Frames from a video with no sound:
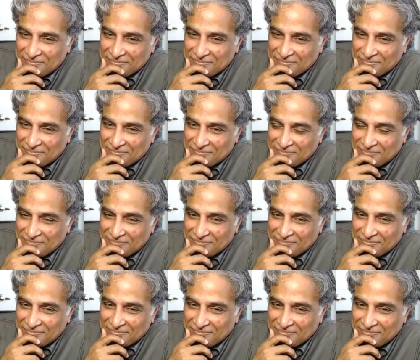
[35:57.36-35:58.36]

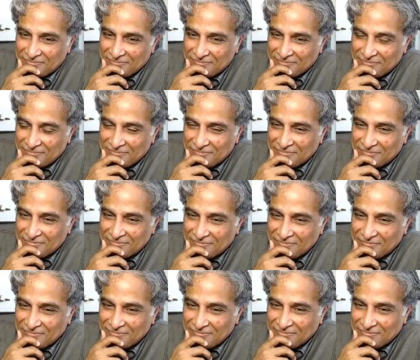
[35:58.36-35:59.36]

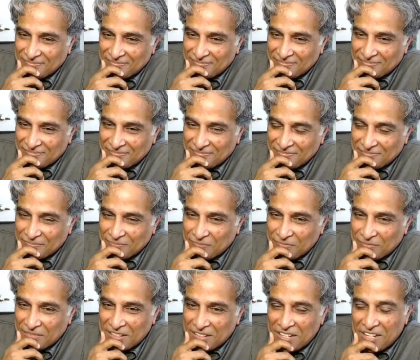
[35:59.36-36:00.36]

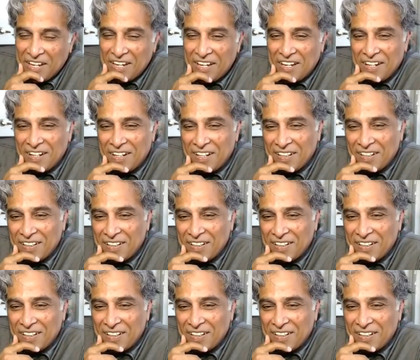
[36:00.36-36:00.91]
(not speaking)